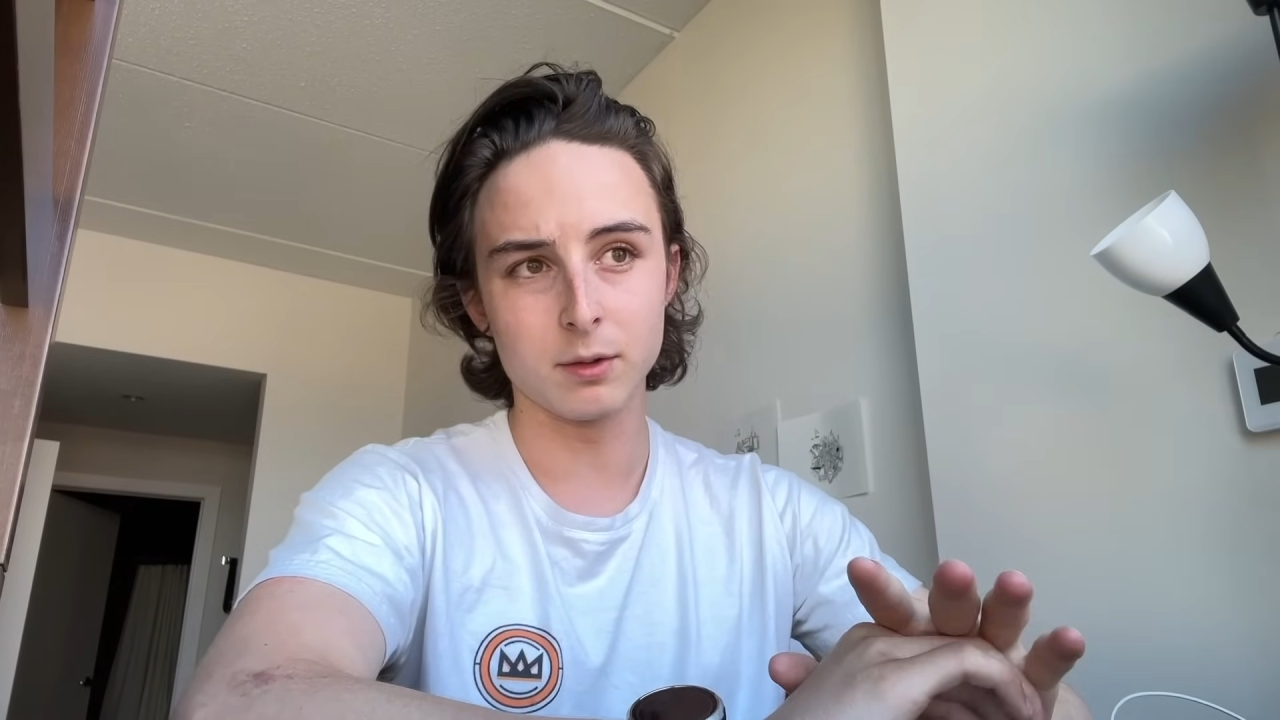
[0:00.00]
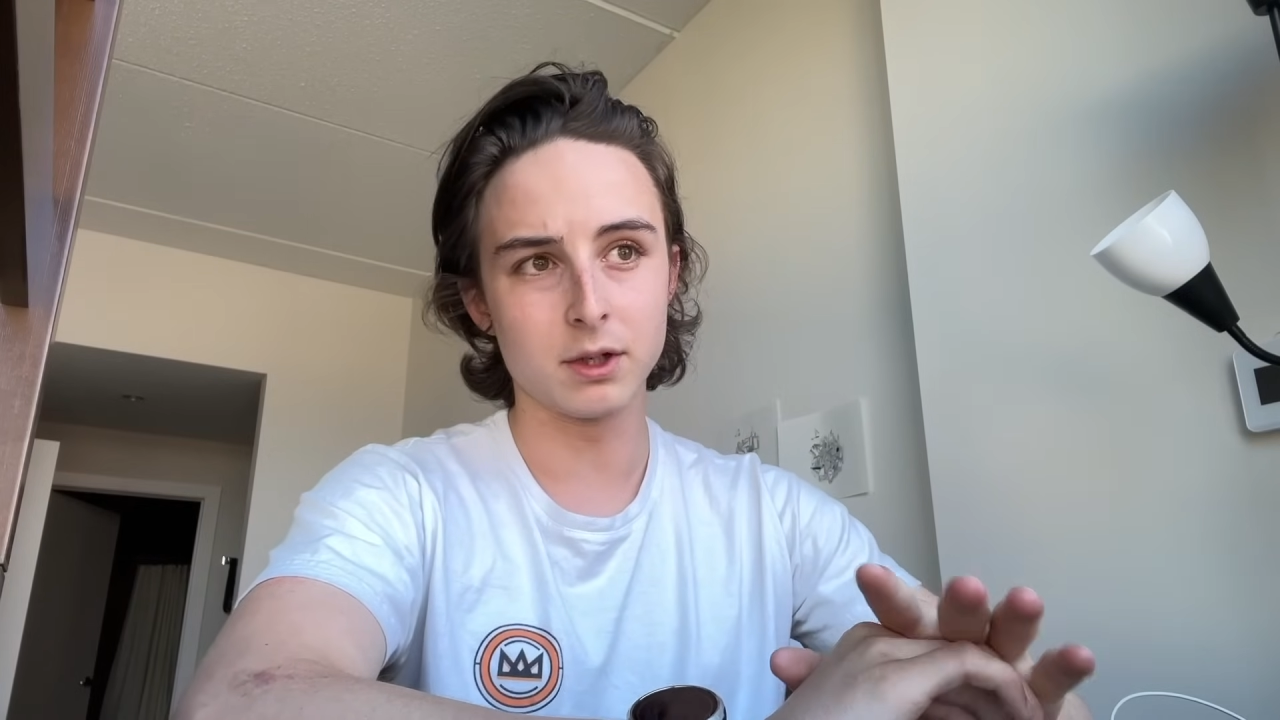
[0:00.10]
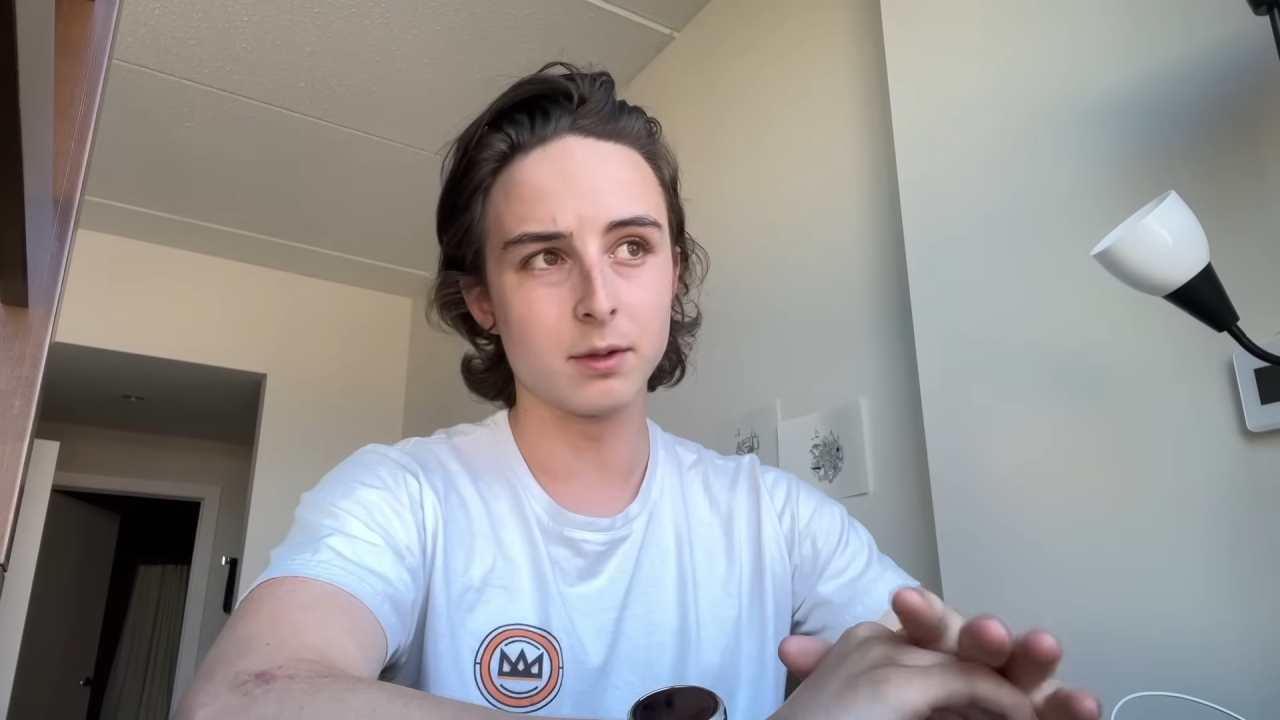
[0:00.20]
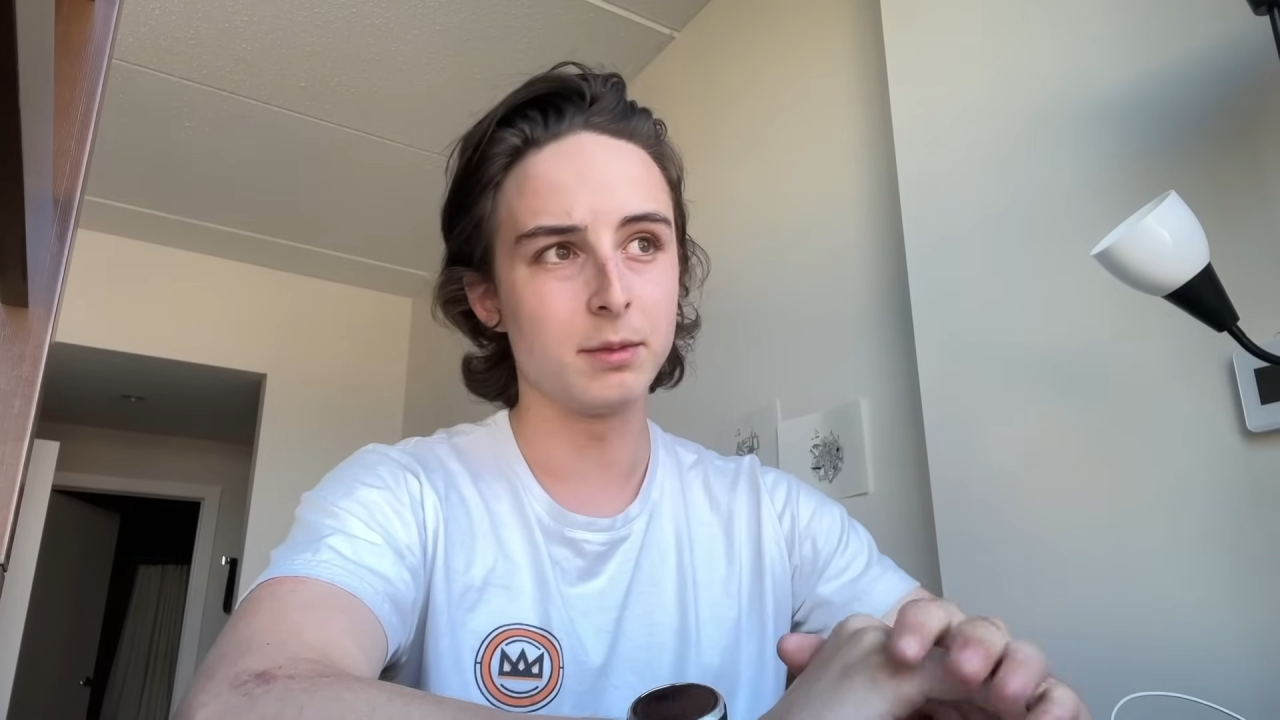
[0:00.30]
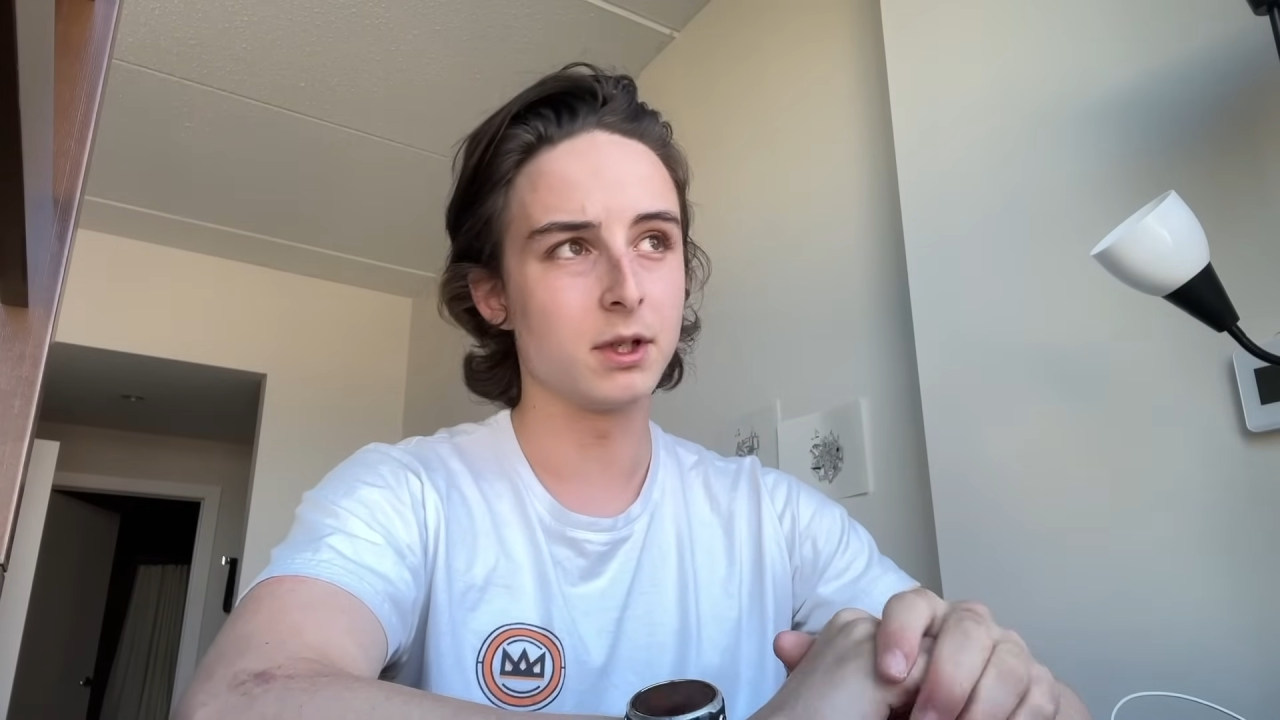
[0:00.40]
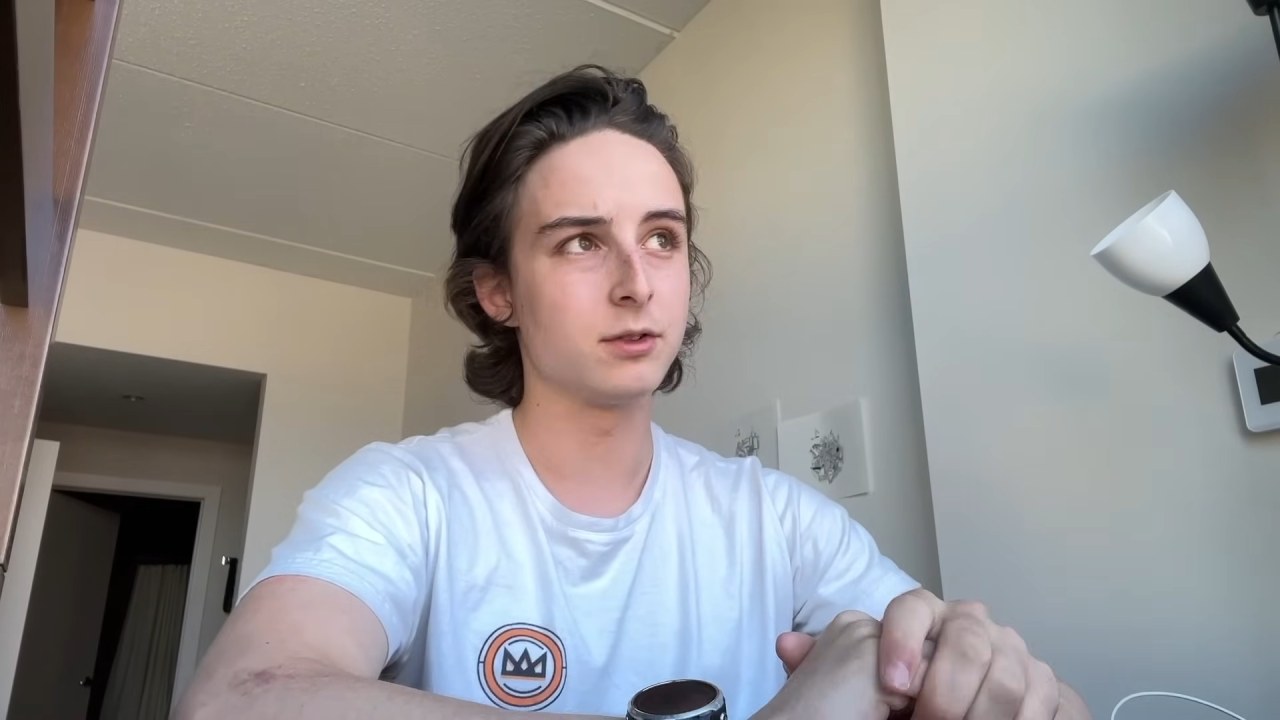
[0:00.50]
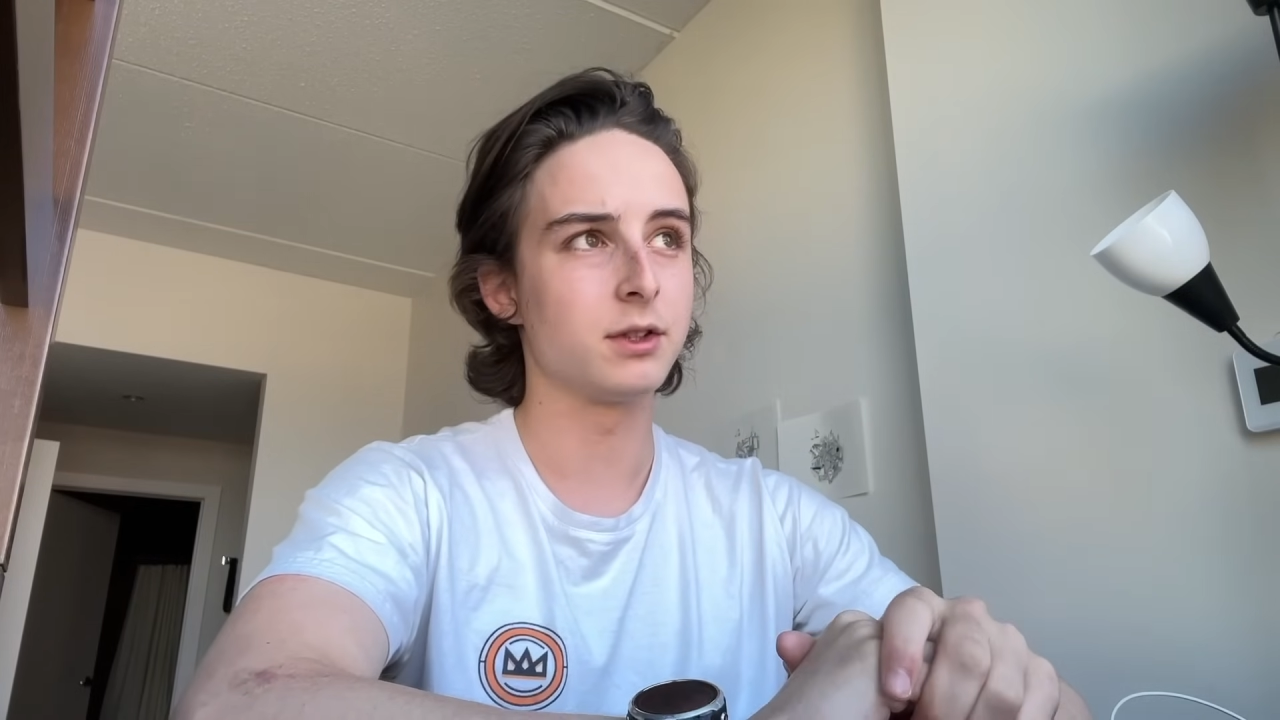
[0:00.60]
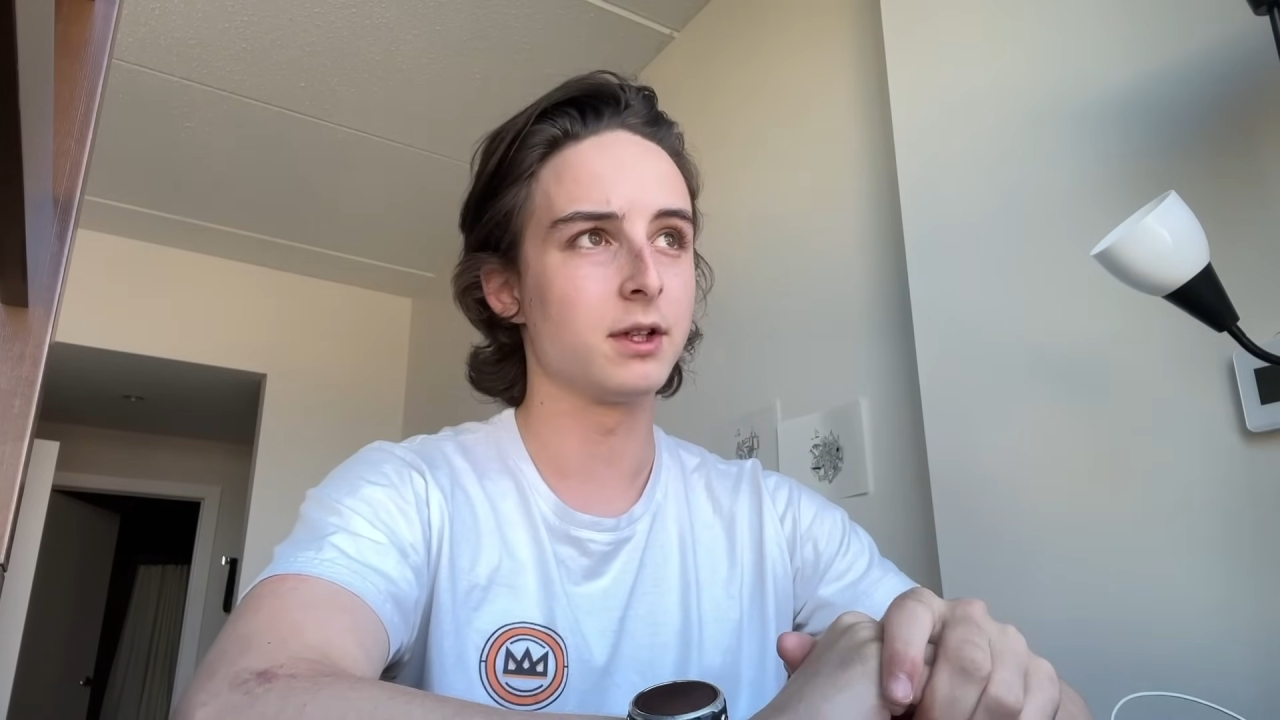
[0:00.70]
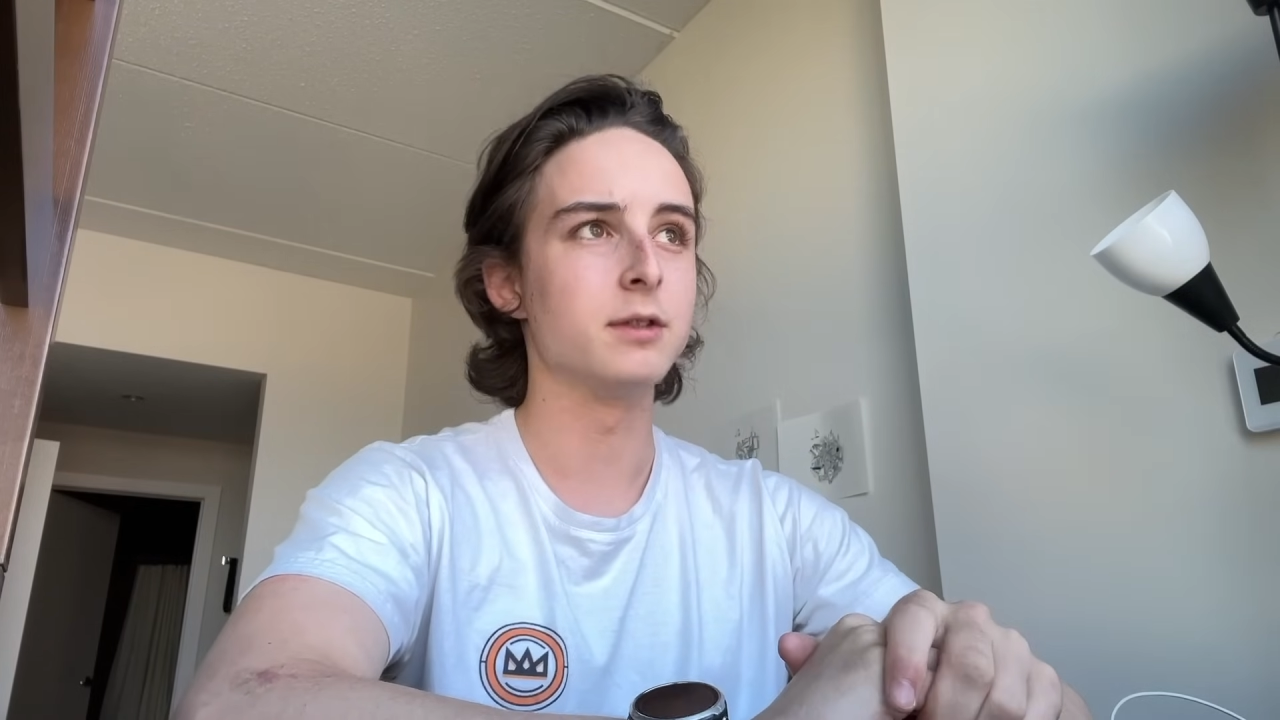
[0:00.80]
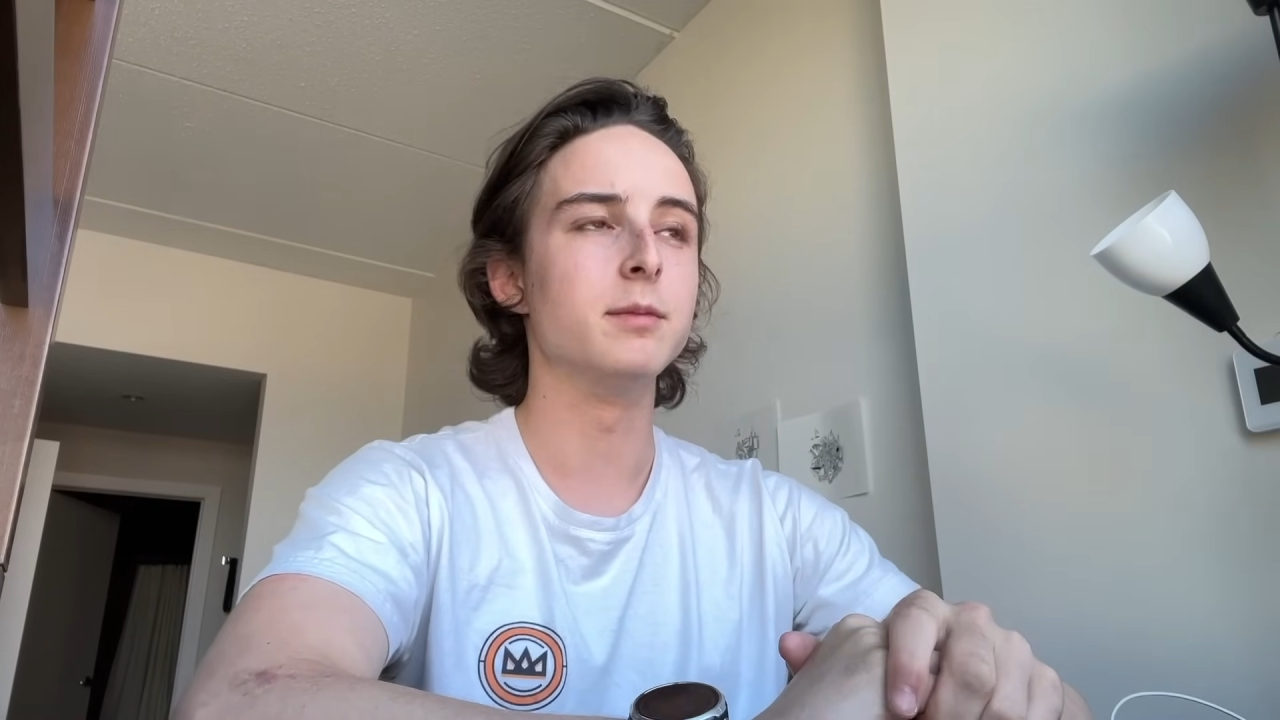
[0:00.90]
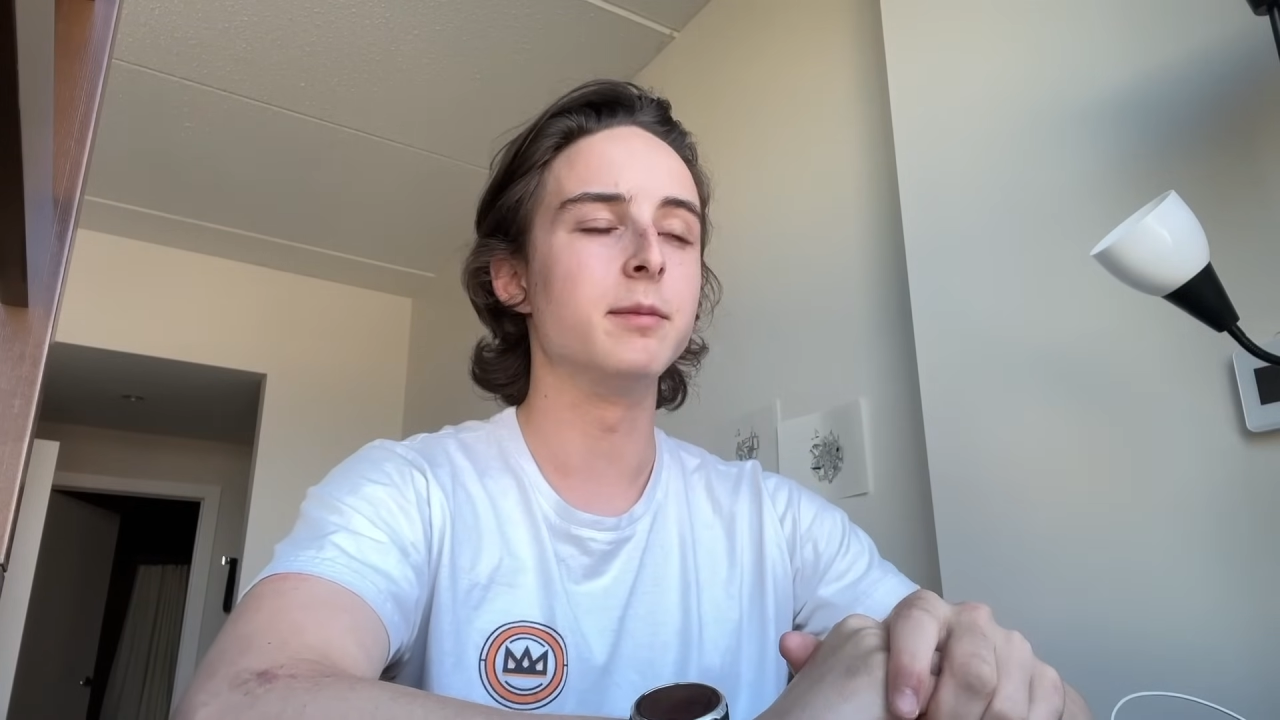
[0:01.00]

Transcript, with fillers: into computer science,